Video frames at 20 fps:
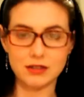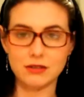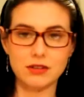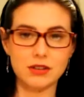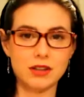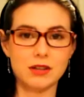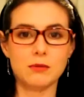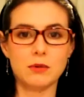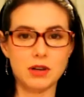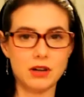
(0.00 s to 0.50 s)

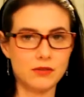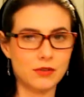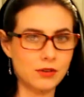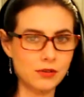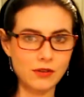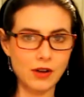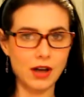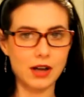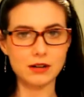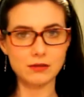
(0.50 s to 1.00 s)
Really, whatever
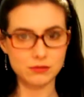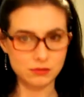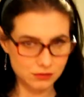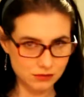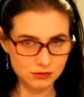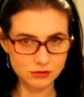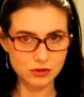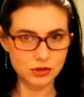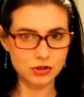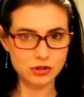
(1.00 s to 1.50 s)
you got
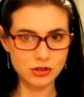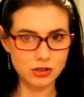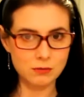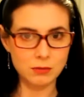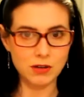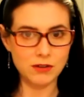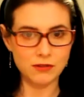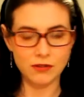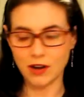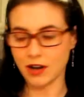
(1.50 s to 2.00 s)
should
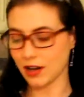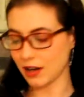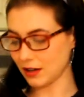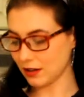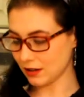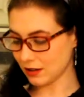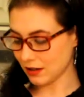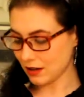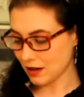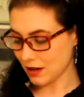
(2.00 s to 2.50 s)
be fine.